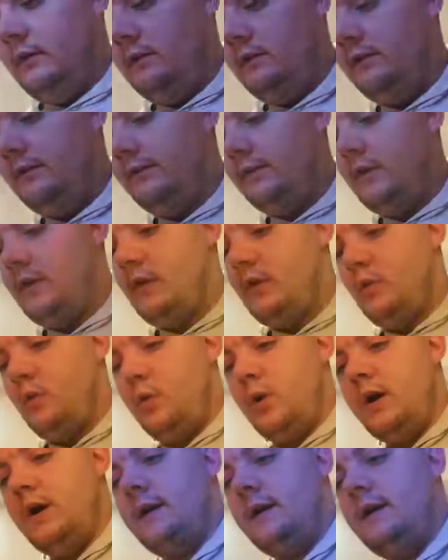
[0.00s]
So,
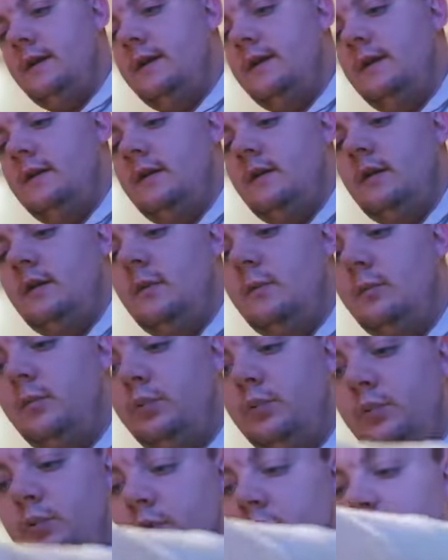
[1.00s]
I'm
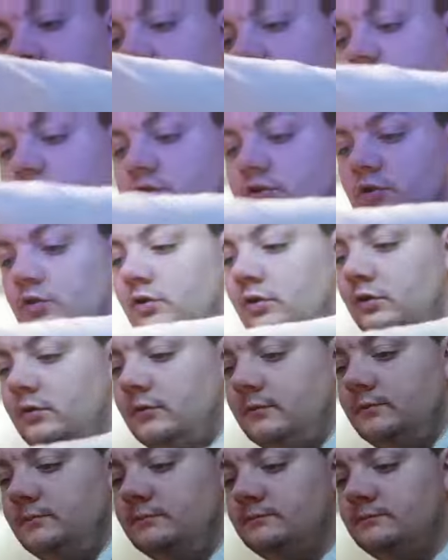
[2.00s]
pretty sure